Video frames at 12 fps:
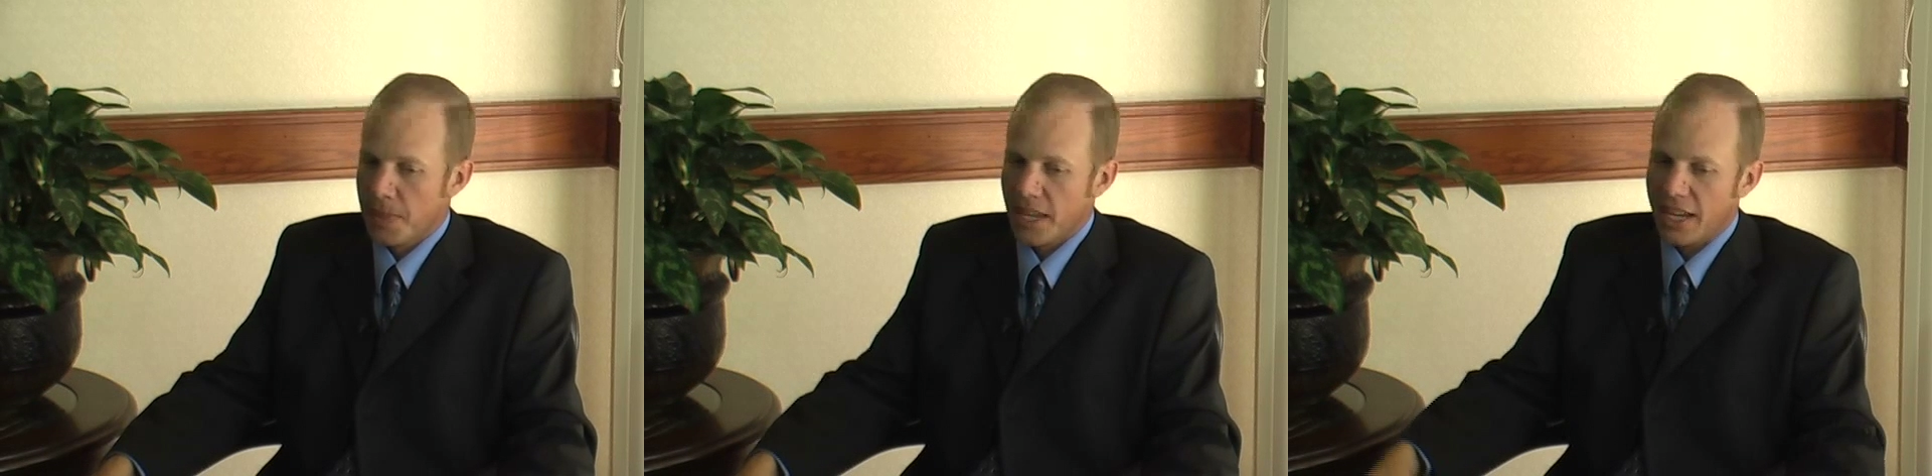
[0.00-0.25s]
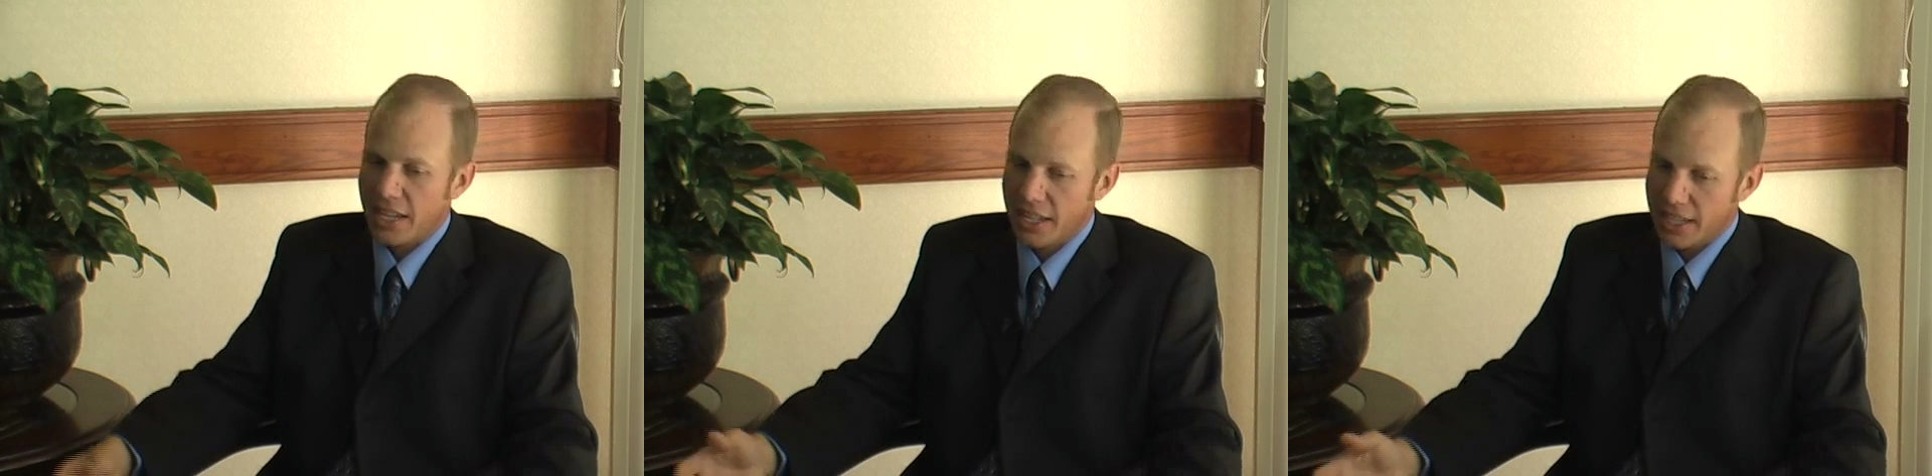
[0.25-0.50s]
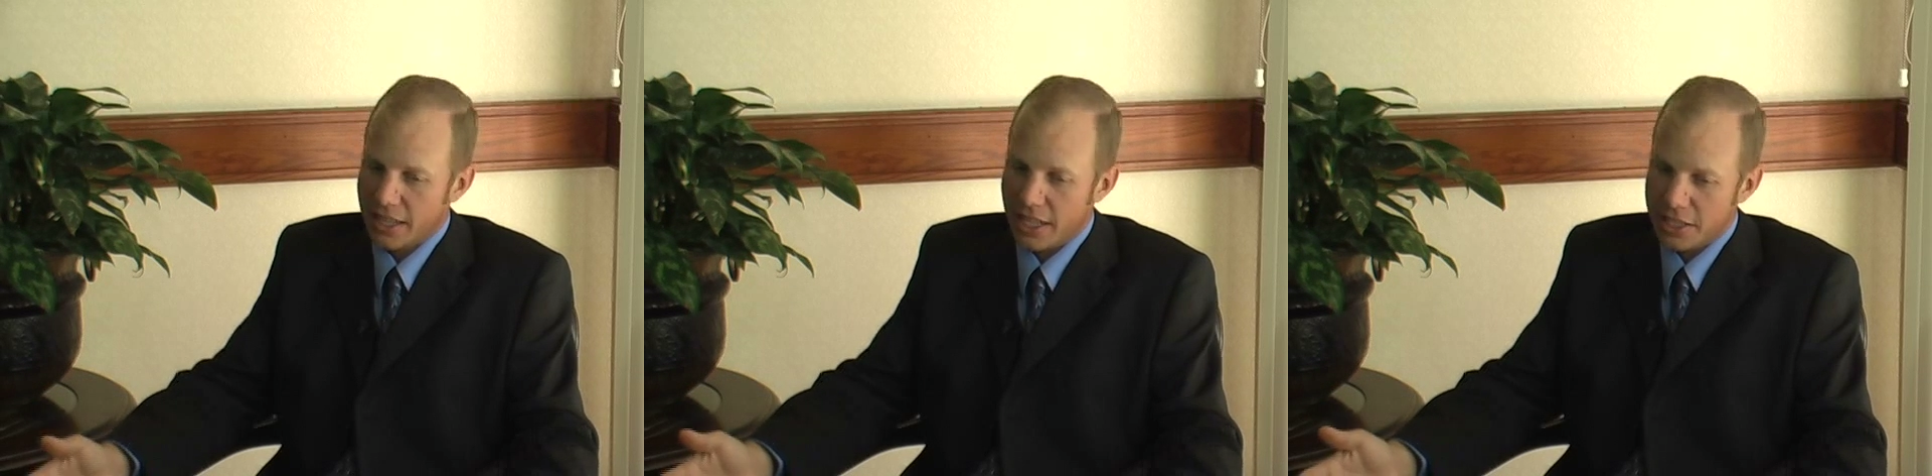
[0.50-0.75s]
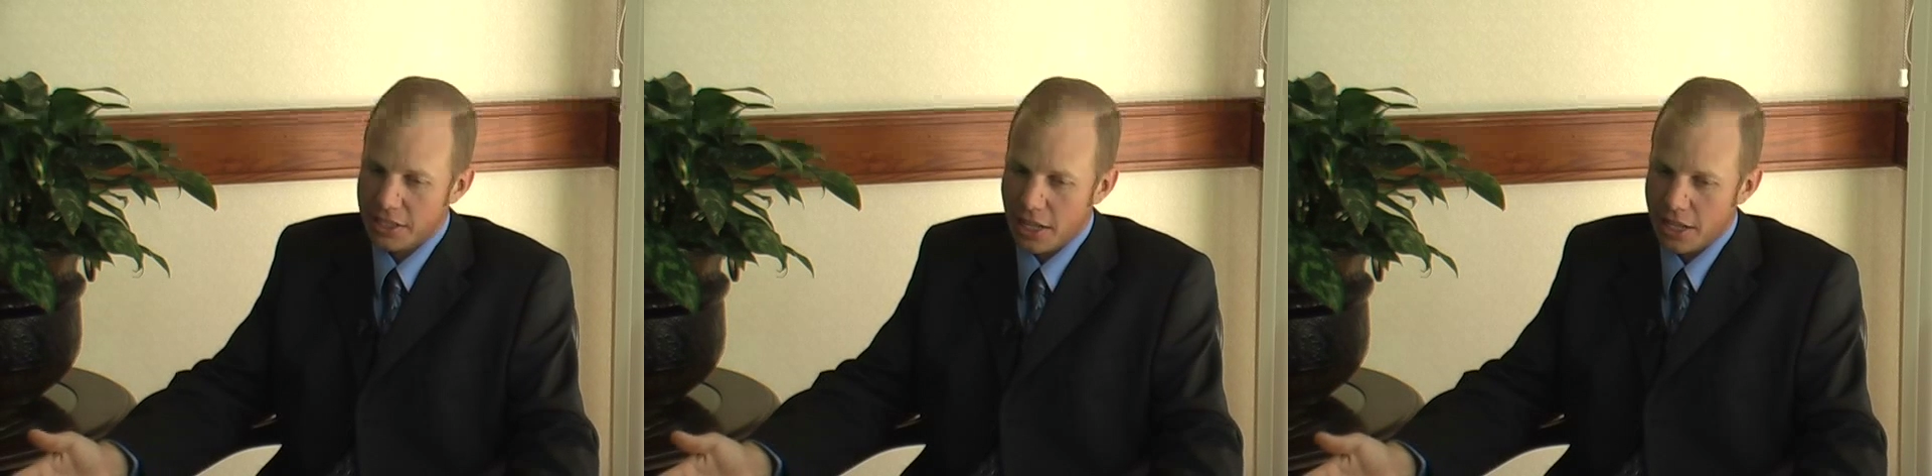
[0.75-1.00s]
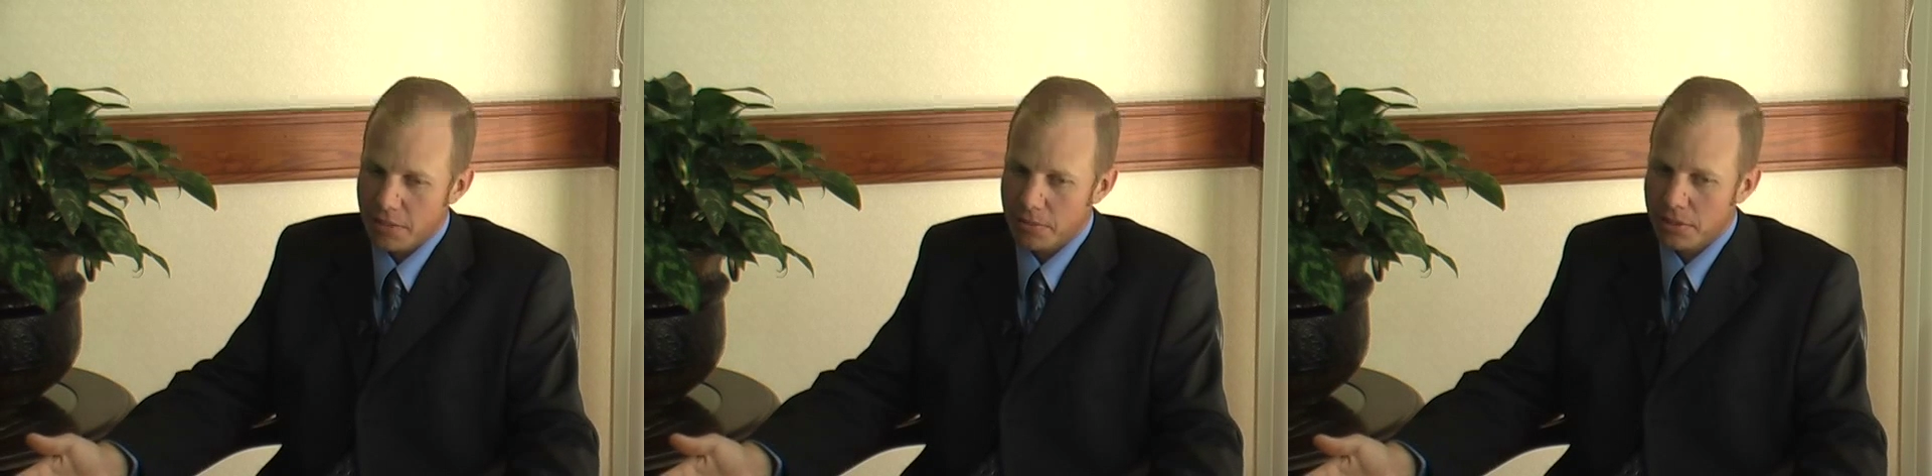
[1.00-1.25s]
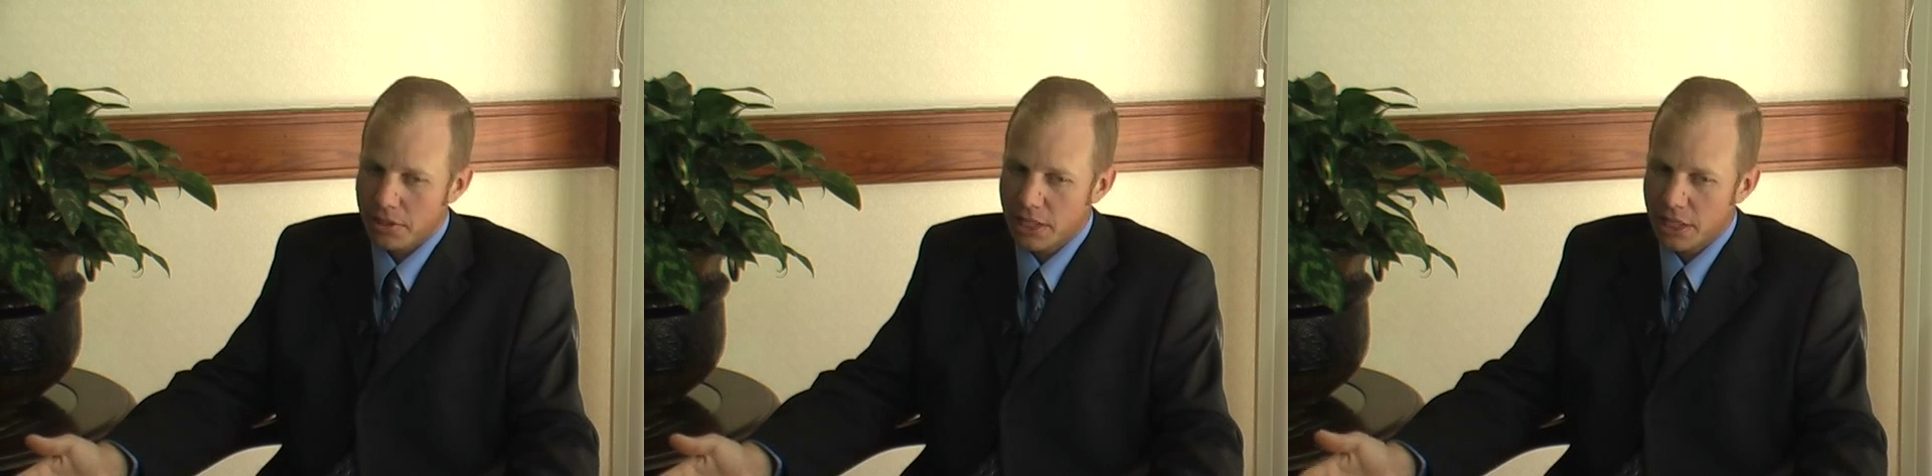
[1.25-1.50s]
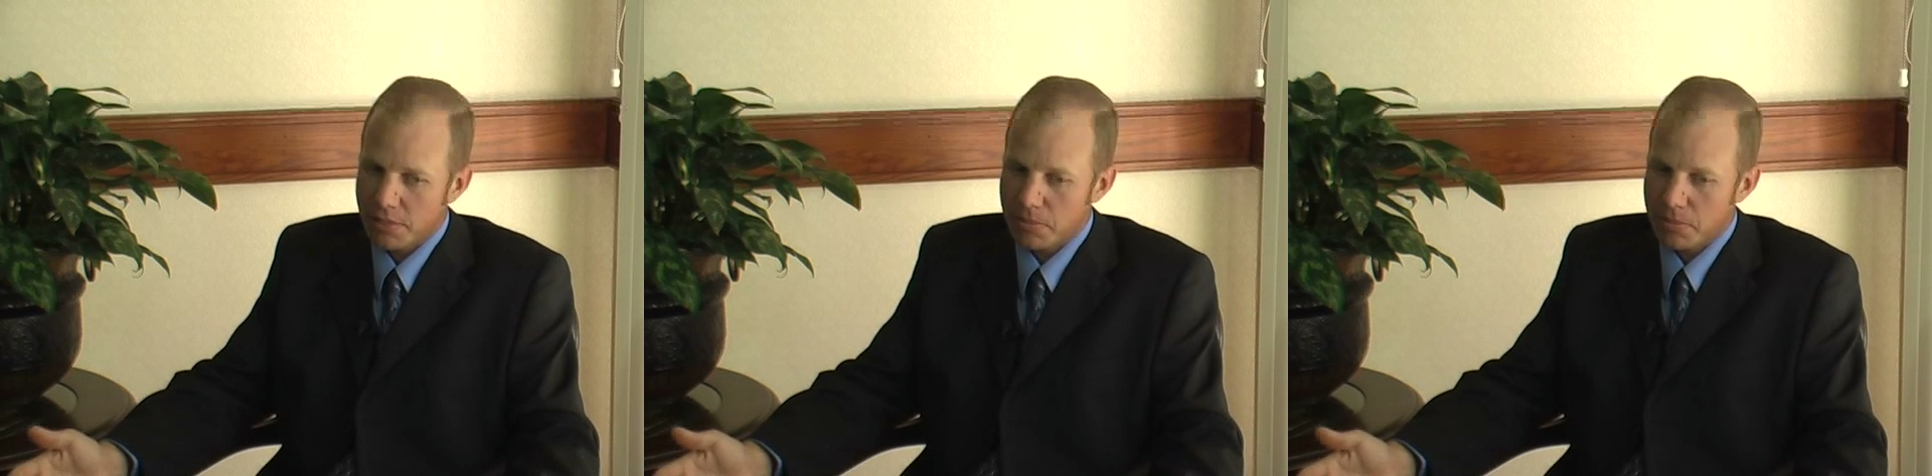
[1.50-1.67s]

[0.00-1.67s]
And again, that's not complete,